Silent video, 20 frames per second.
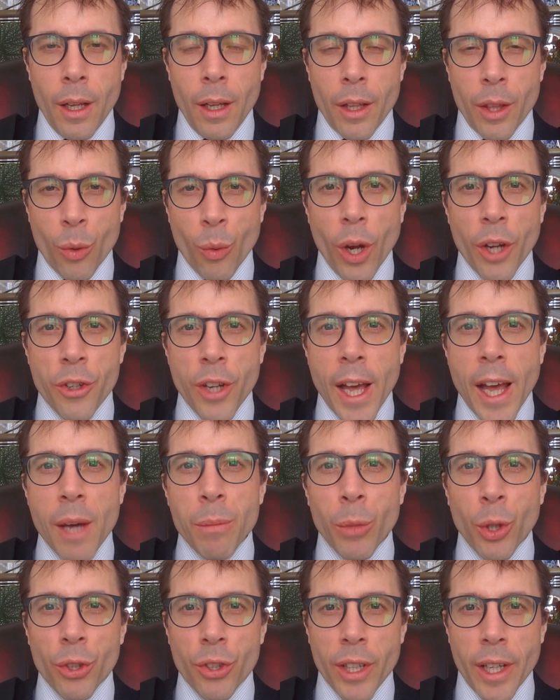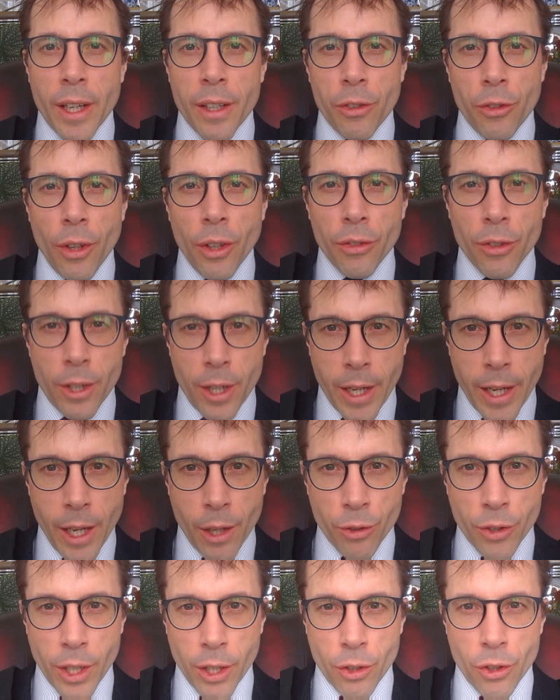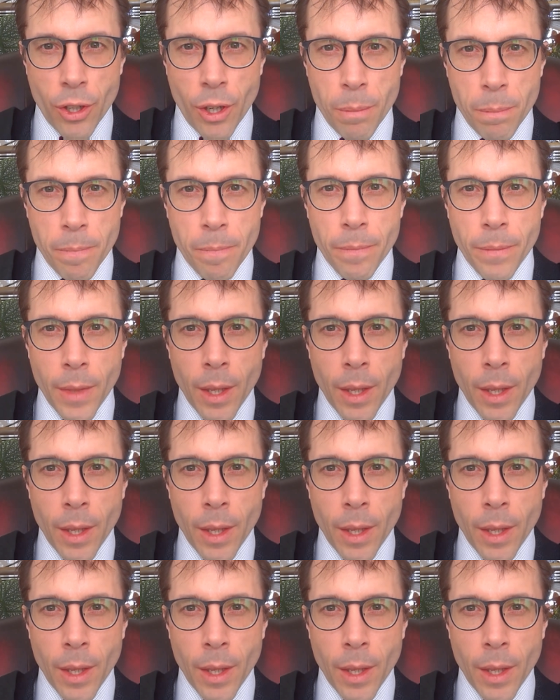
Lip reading: The word amortize is an accounting term.